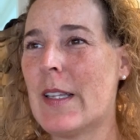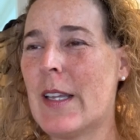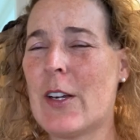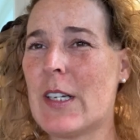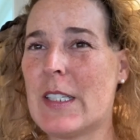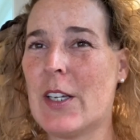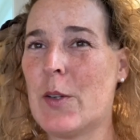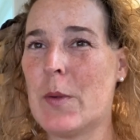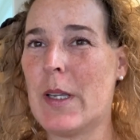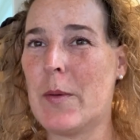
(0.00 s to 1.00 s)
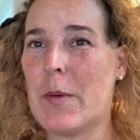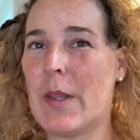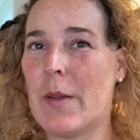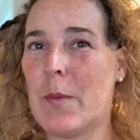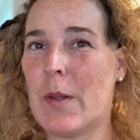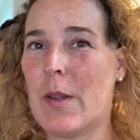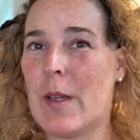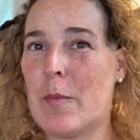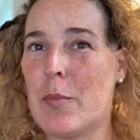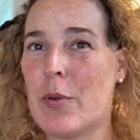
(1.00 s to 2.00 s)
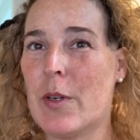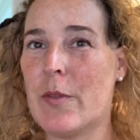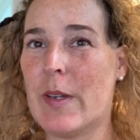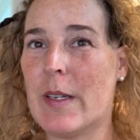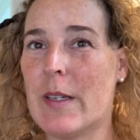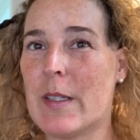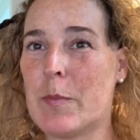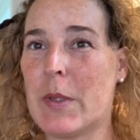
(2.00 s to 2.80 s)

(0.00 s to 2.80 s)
going to tell you yet whether they approve it,